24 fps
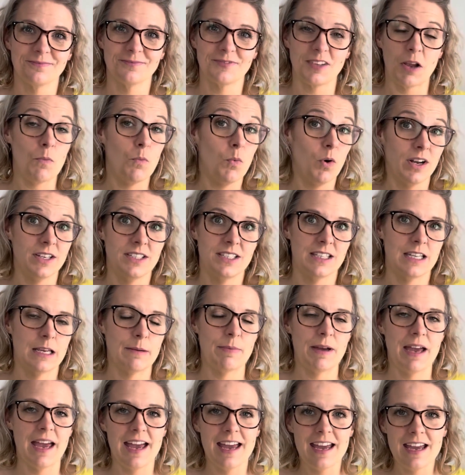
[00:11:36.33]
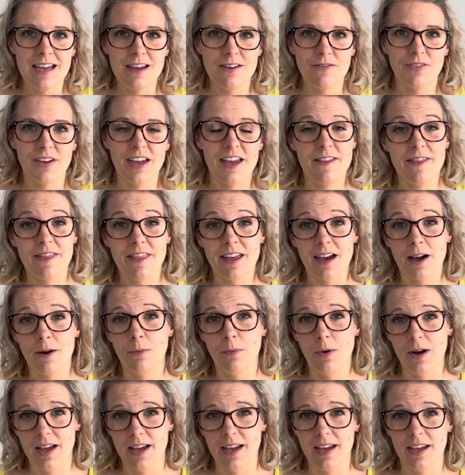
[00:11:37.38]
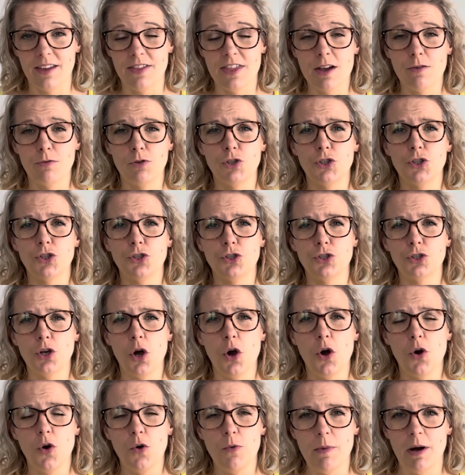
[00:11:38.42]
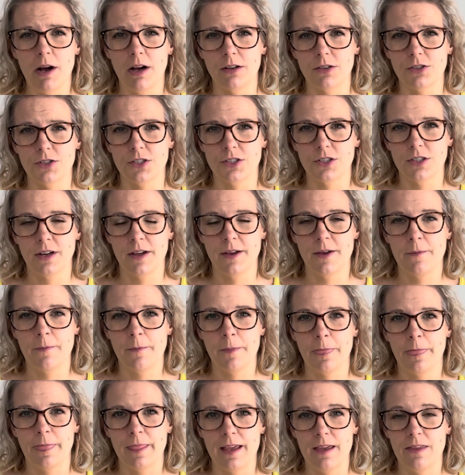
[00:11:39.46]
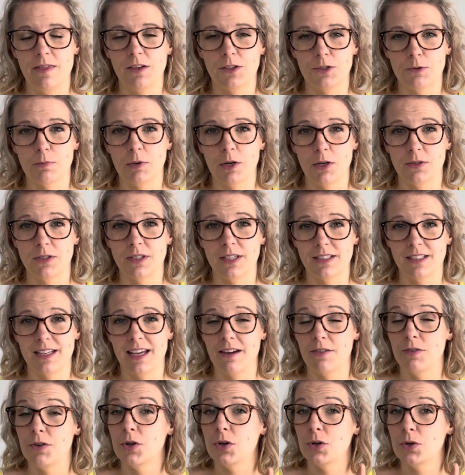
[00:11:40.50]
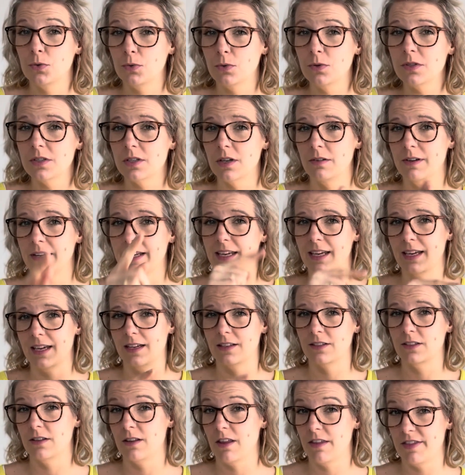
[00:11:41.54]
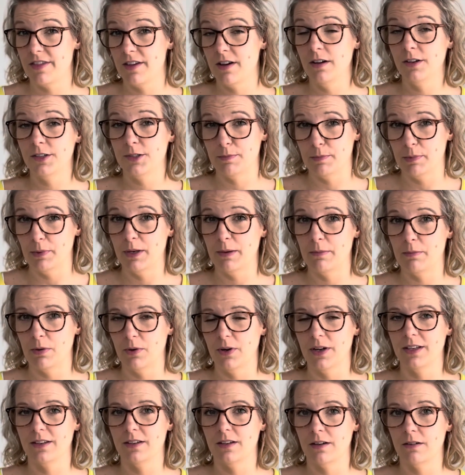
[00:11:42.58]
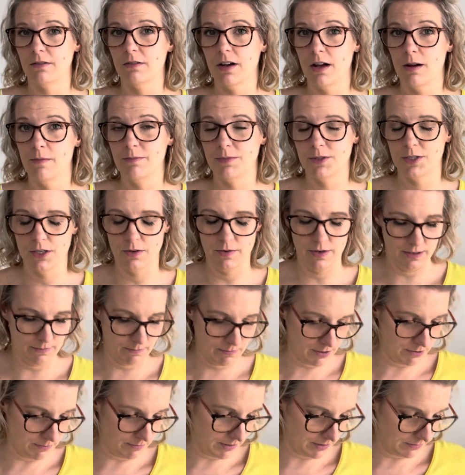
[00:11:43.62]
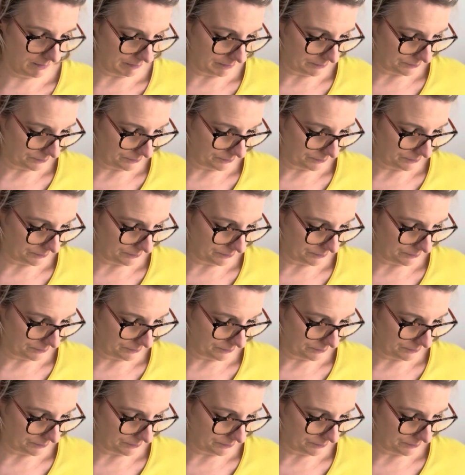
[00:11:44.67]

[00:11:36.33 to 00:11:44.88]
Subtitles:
And why did they behave in that way? There is so much in this process here. And you can also link it to the third bullet point that I'll come to in a moment.